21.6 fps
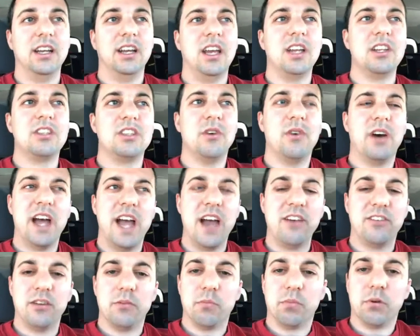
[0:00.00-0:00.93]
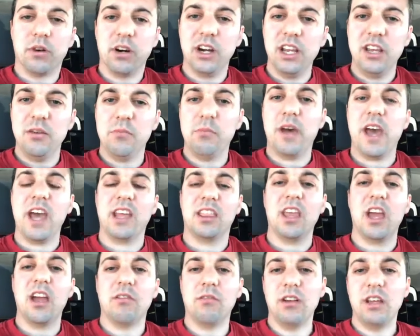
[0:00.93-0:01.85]
And so I have to bring back
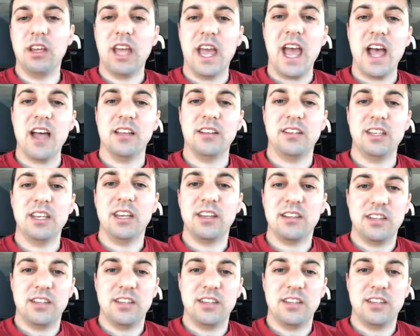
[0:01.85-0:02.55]
that reality